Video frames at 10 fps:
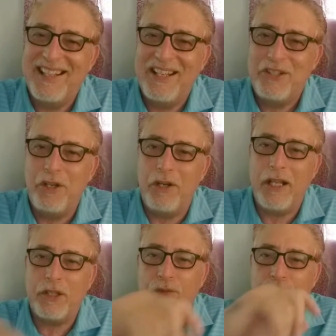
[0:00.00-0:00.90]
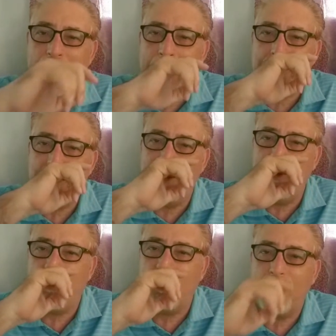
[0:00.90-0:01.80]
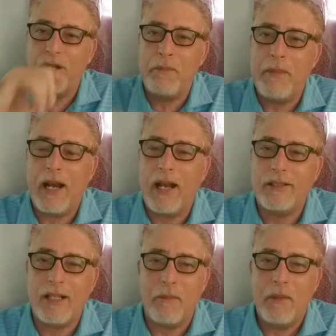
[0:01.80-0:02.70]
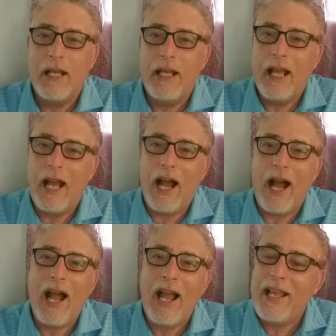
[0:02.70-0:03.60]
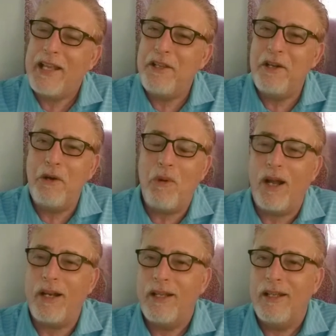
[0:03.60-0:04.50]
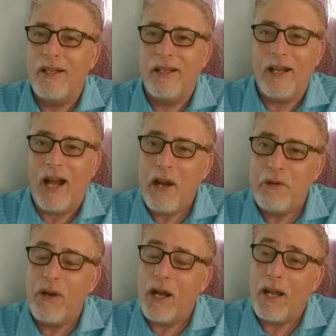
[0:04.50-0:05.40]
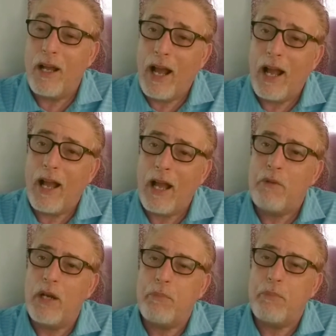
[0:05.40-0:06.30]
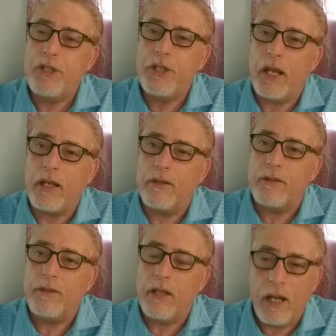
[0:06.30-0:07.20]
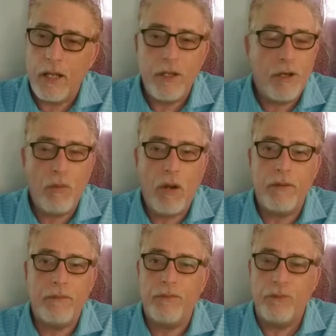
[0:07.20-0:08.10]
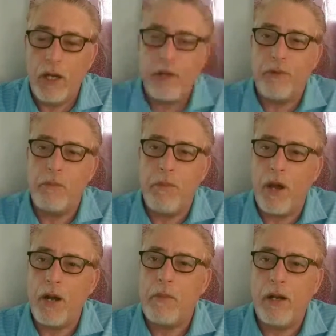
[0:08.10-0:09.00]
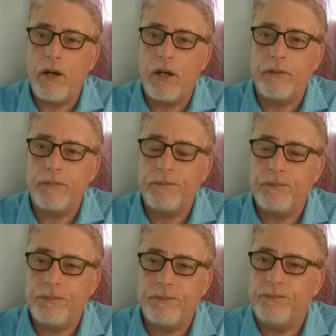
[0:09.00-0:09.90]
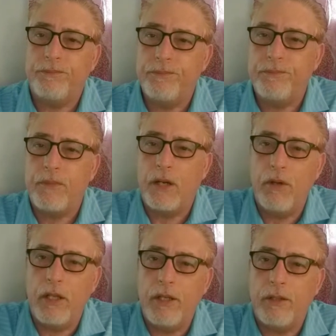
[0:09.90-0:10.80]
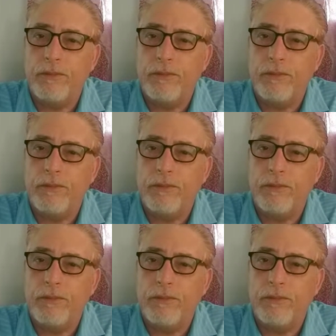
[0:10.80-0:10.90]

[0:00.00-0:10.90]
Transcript: Judy, it's for nice to do for a good man like Tom. You know what? I really appreciate it. I, you know what? Really, from the bottom of my heart, I really do.